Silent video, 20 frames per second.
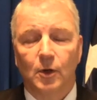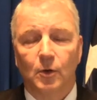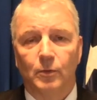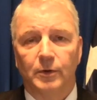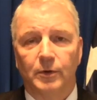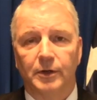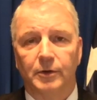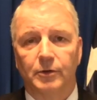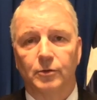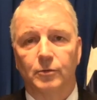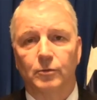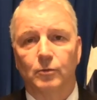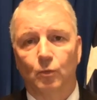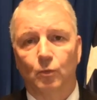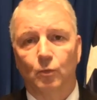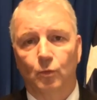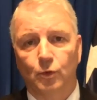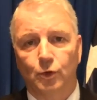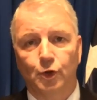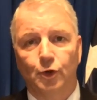We're
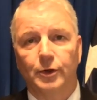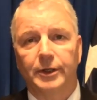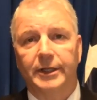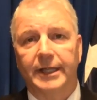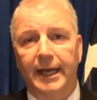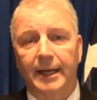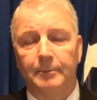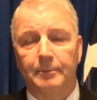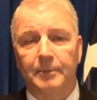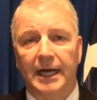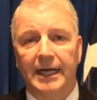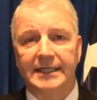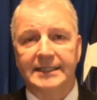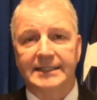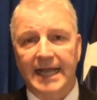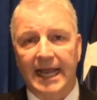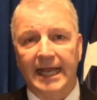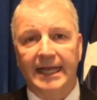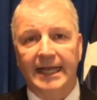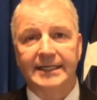doing that by
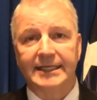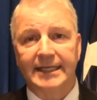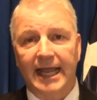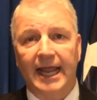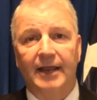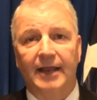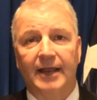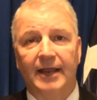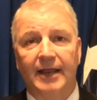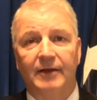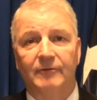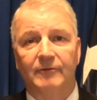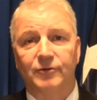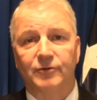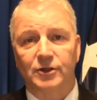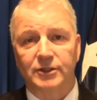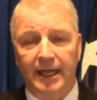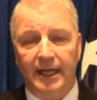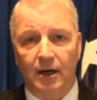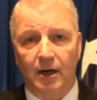10K for
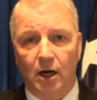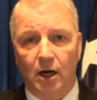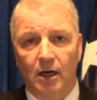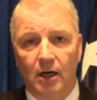10R,